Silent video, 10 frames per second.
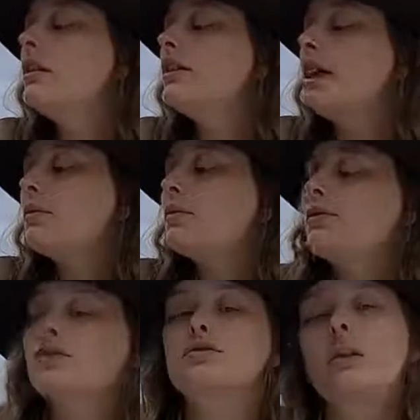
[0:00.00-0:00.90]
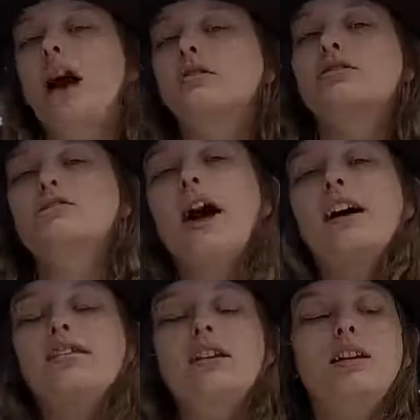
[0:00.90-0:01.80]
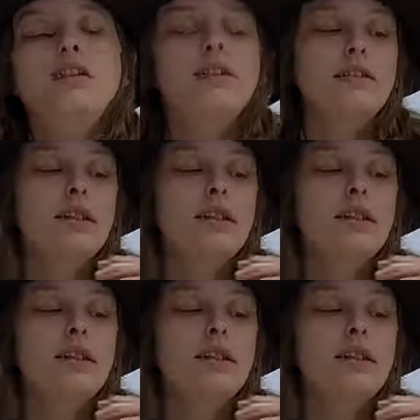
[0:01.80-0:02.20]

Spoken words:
they would have used rattles back then.